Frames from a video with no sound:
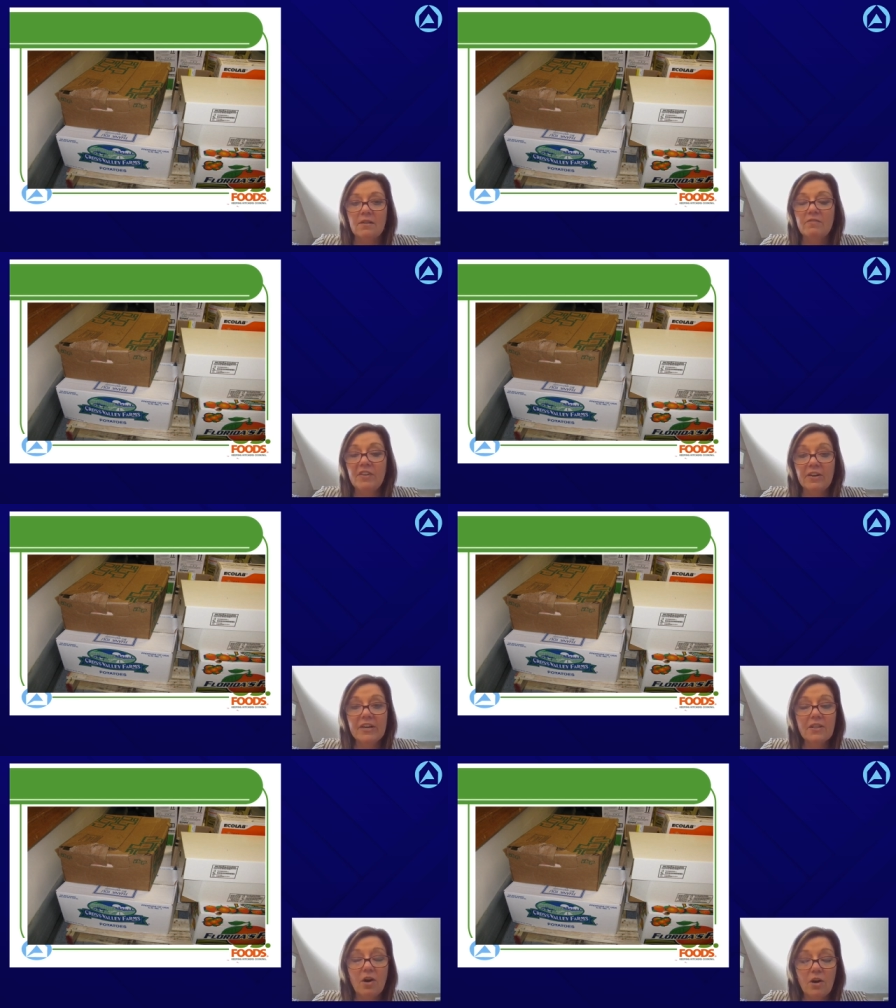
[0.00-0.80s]

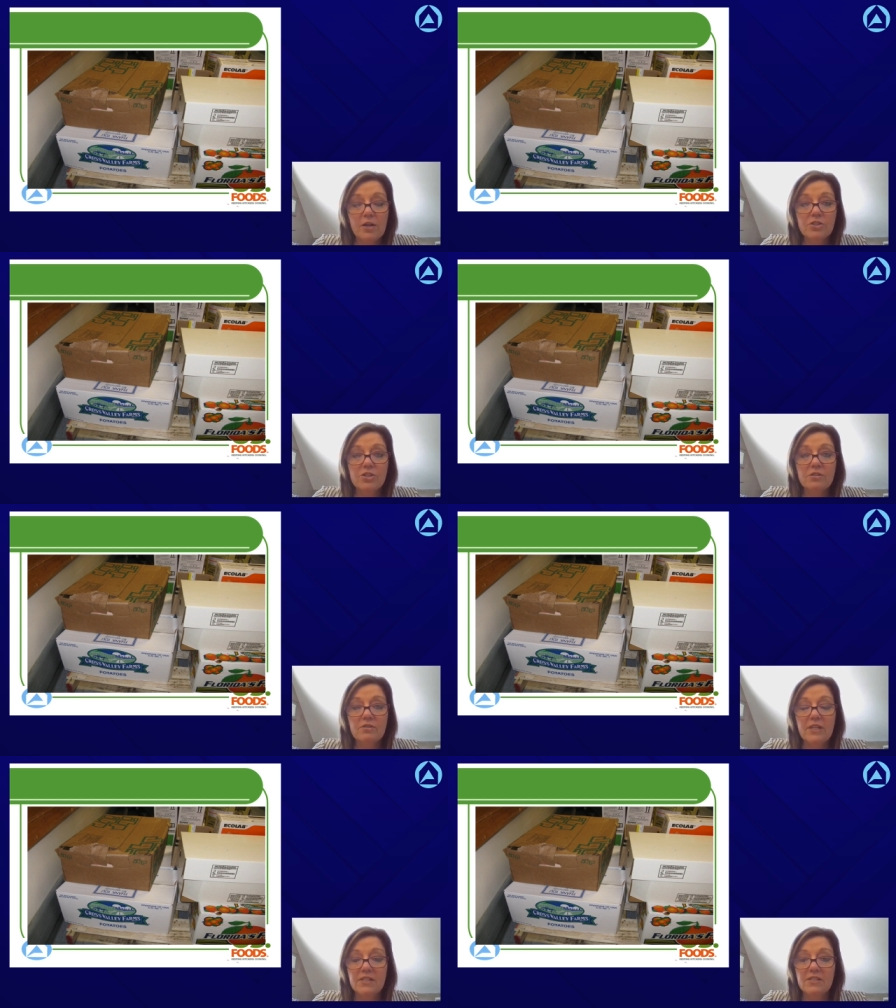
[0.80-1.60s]
very large
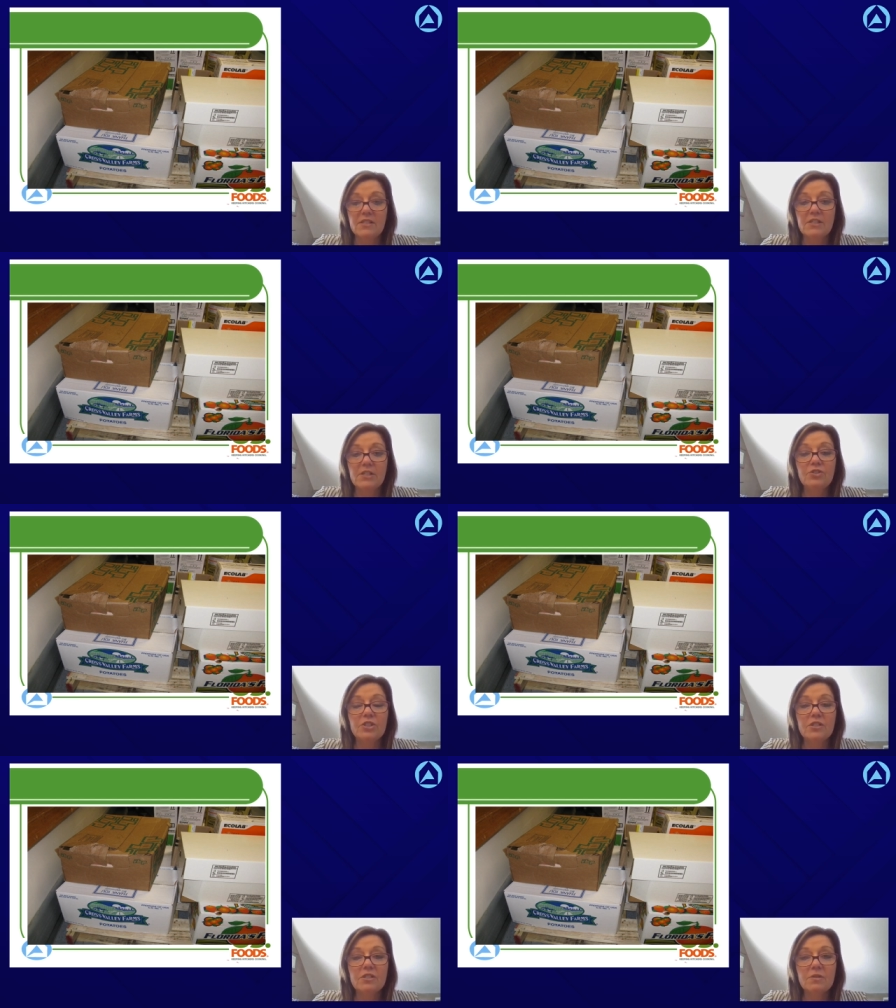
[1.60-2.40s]

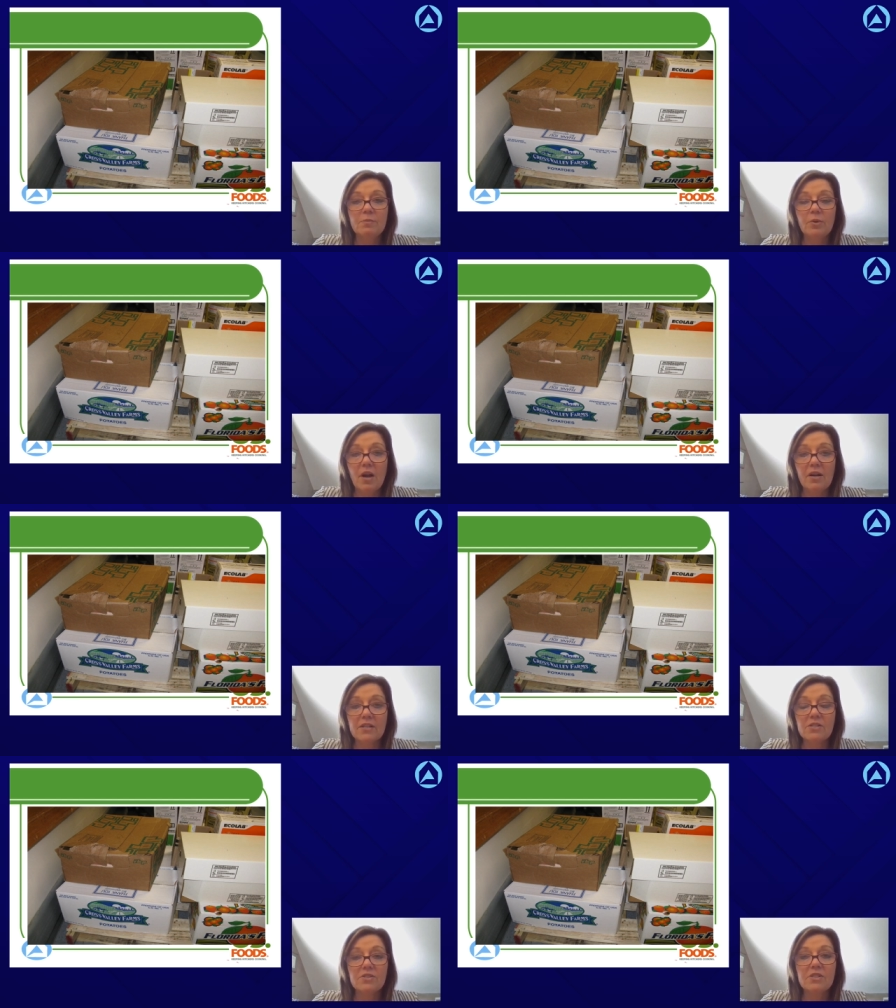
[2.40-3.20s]
institution's
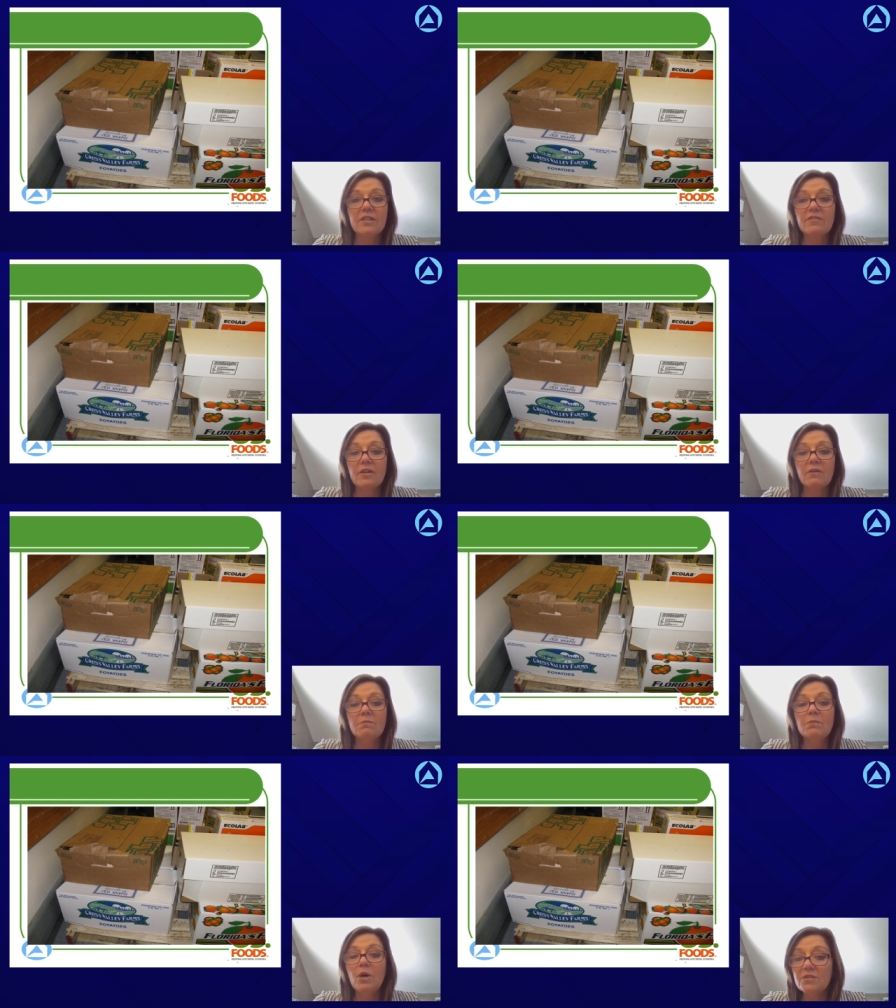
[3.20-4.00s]
products are delivered
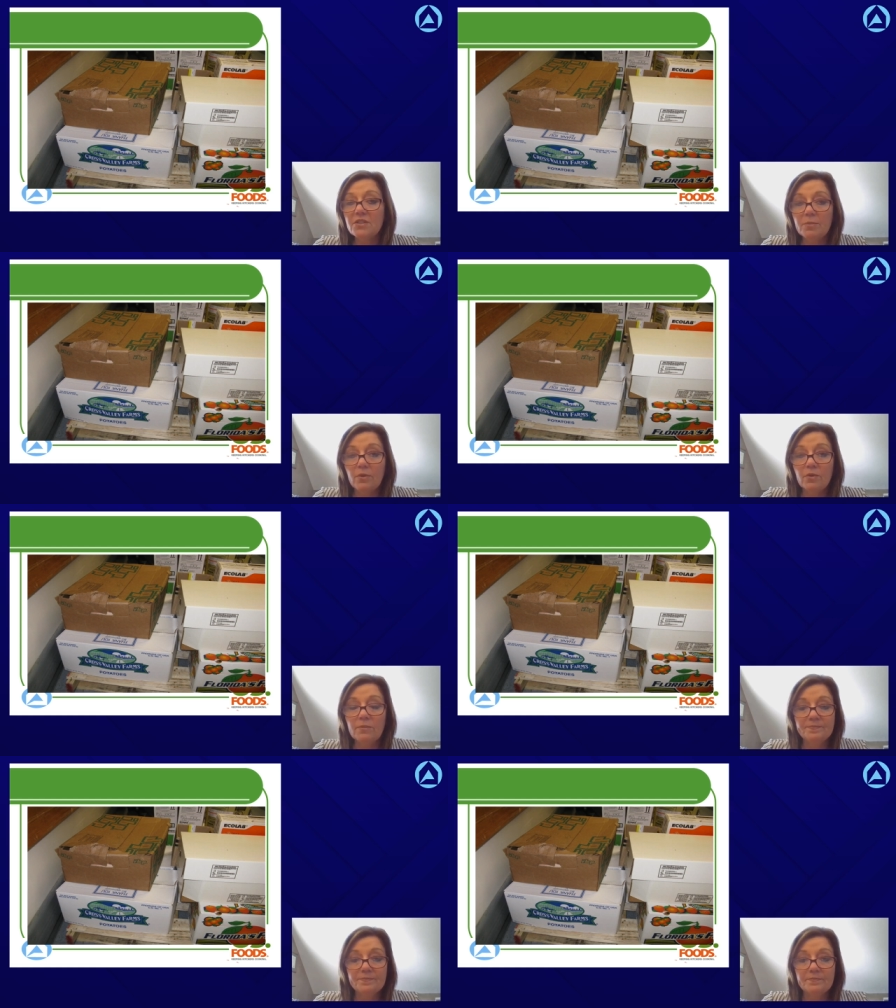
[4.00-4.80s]
on
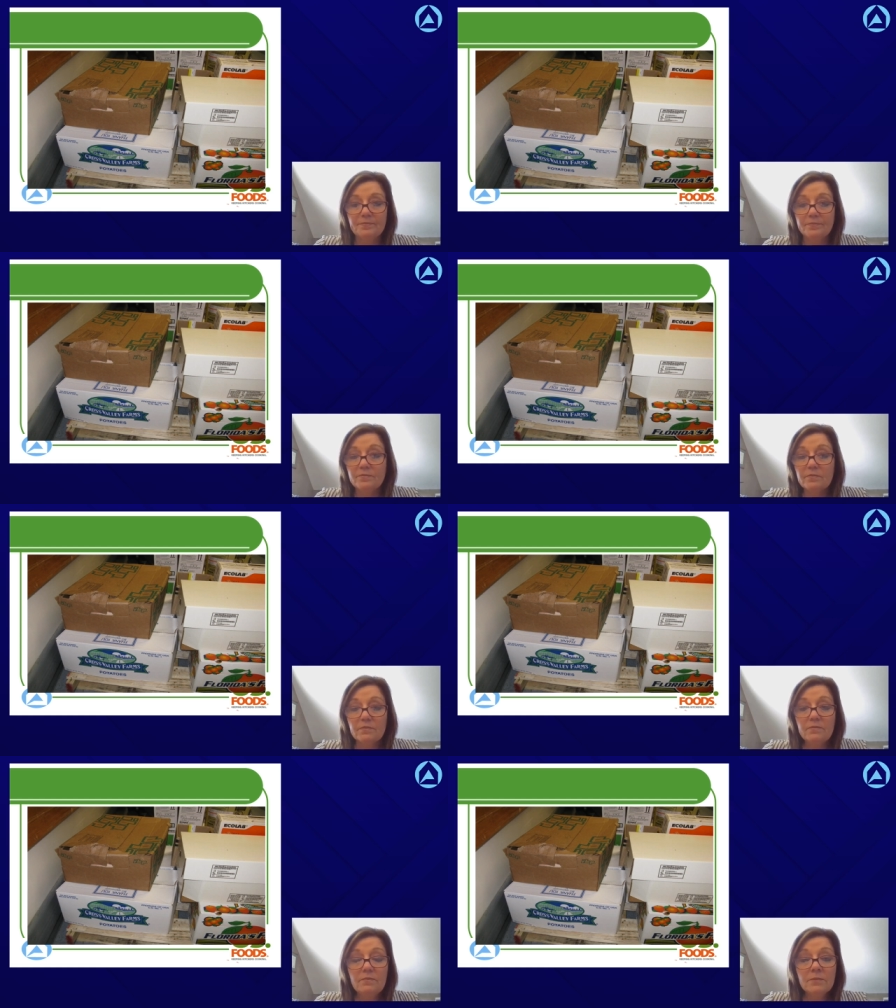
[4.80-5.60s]
multiple
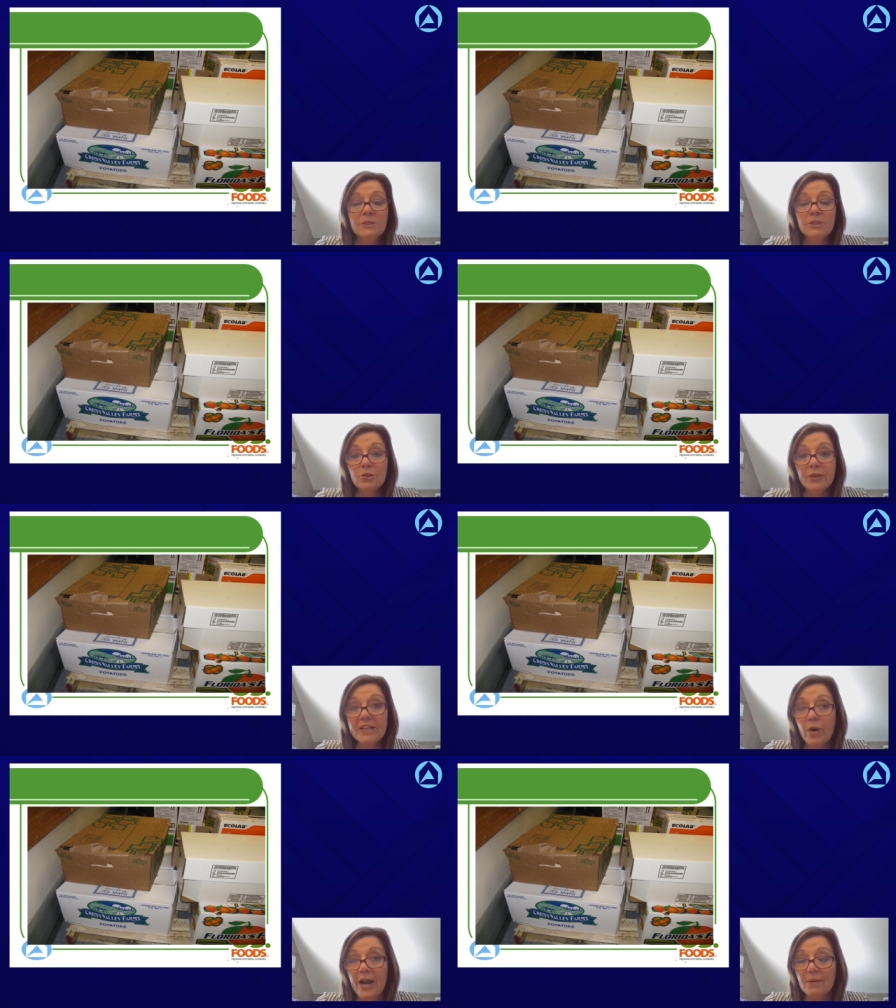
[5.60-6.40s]

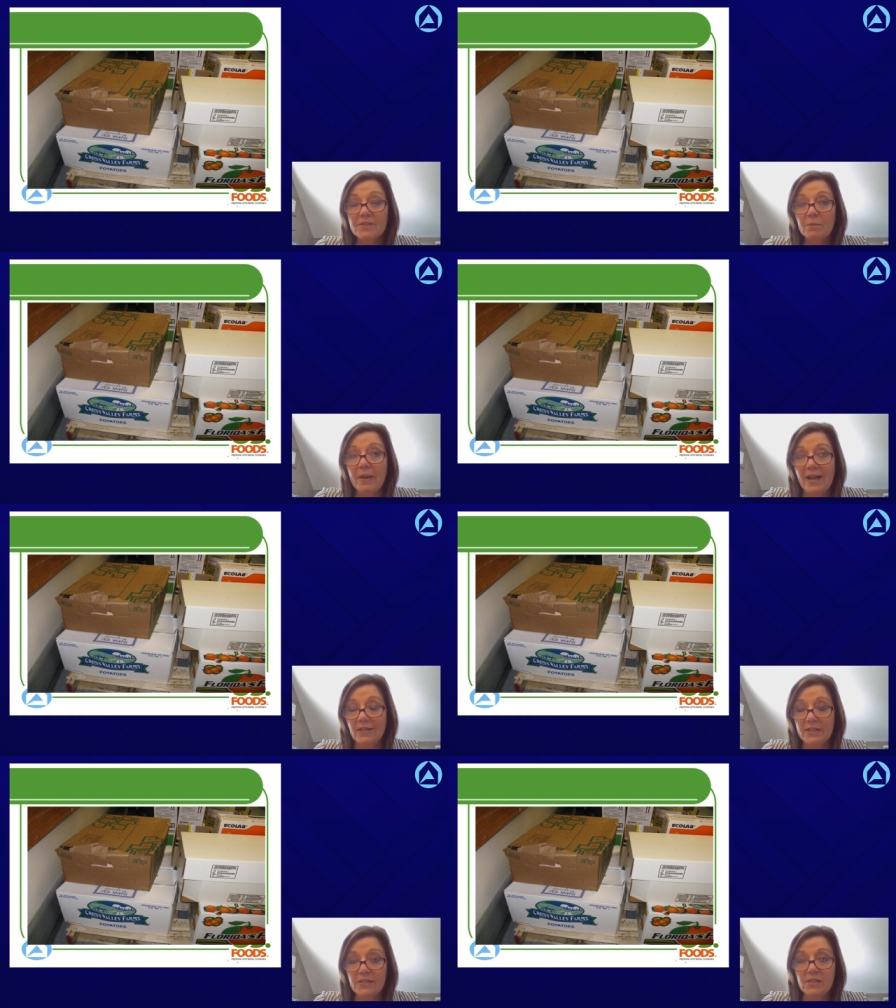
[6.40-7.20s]
shrink-wrapped
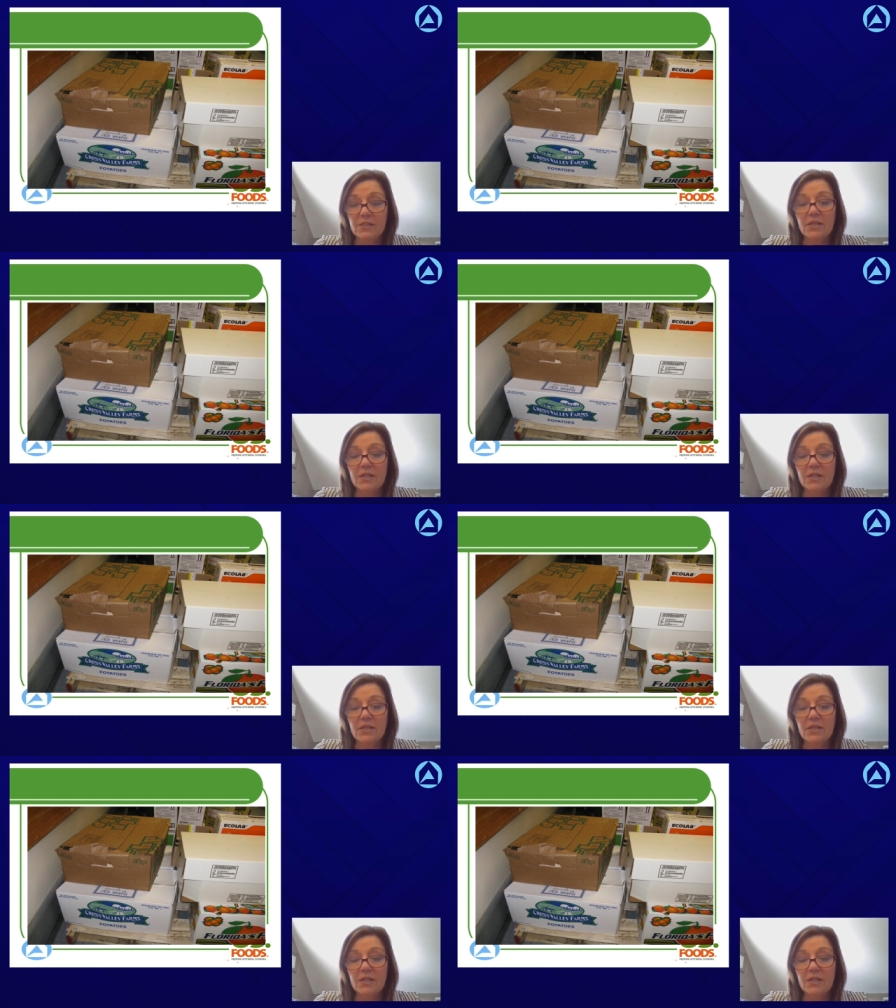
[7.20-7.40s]
pallets.